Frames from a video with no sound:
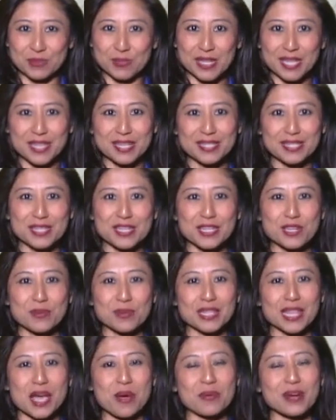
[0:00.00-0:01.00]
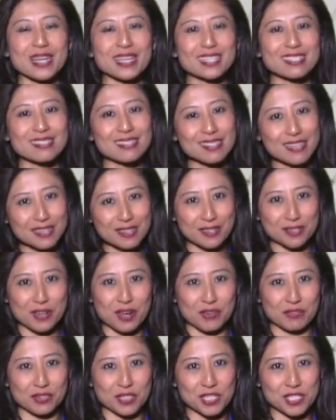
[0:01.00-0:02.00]
We continue with our extended
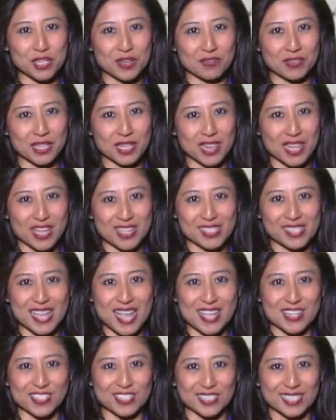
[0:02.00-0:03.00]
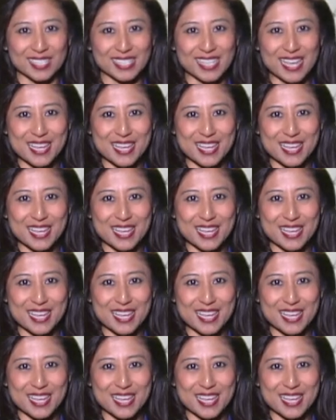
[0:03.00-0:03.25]
coverage of the Los Angeles